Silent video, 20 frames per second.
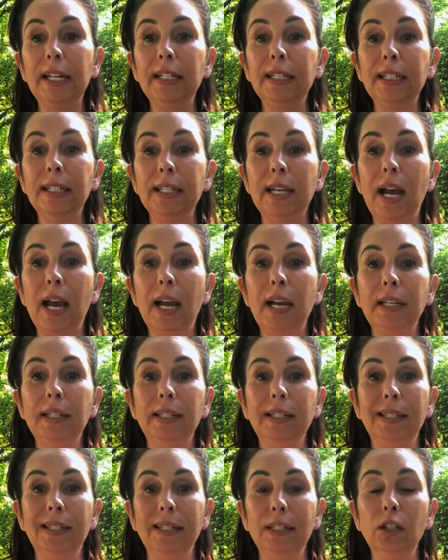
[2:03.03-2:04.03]
side
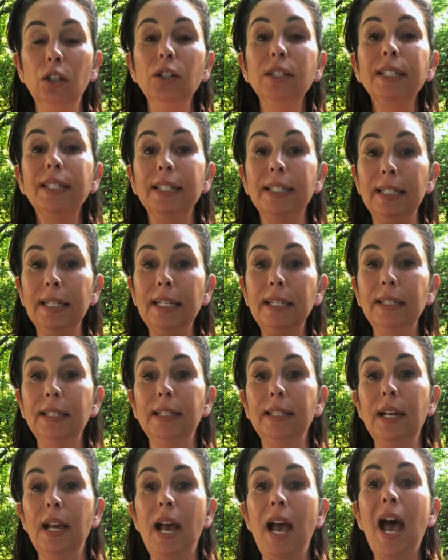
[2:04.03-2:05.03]
still sits
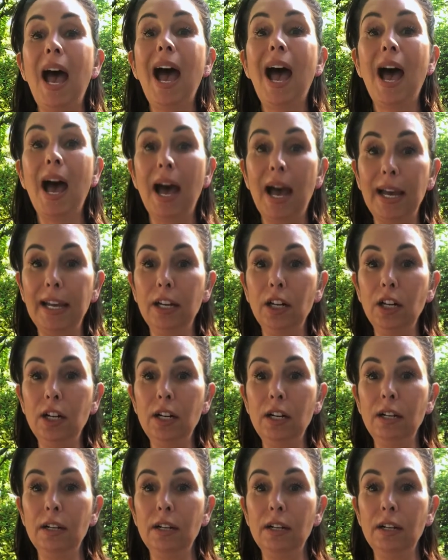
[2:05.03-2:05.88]
higher